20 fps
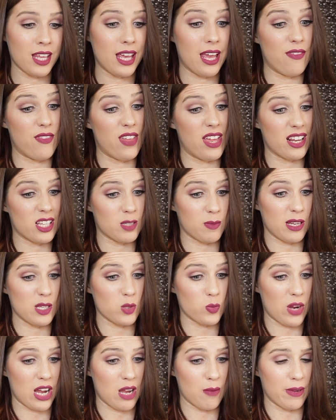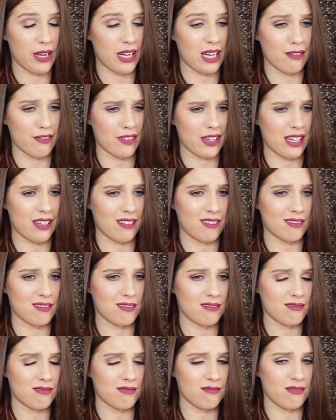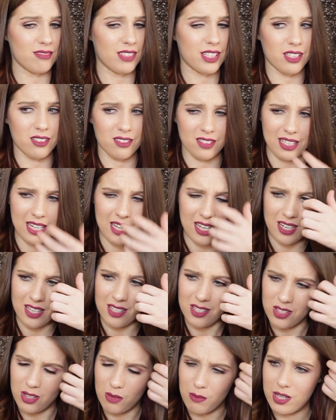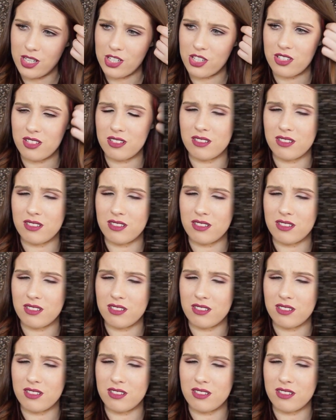And that explains why I've been loving Gilded Honey so much.